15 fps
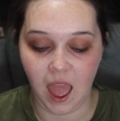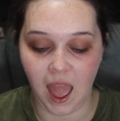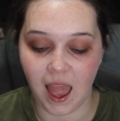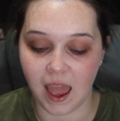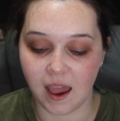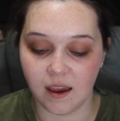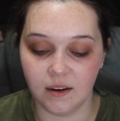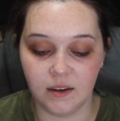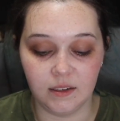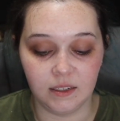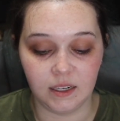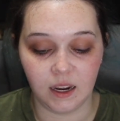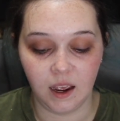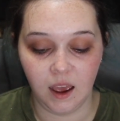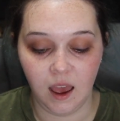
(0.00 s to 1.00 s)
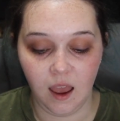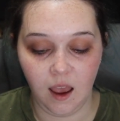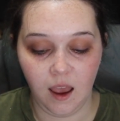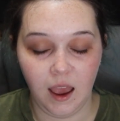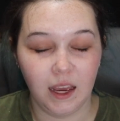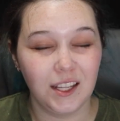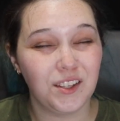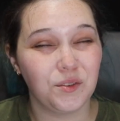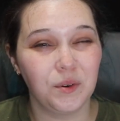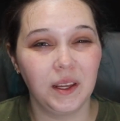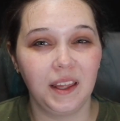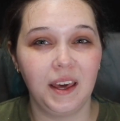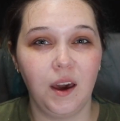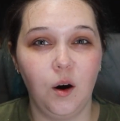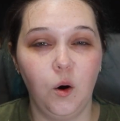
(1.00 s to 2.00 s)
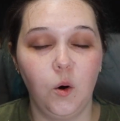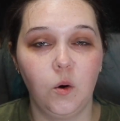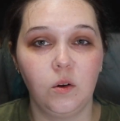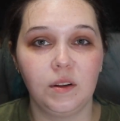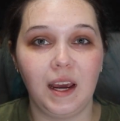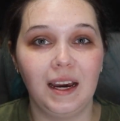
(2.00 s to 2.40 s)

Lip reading: and it's really old.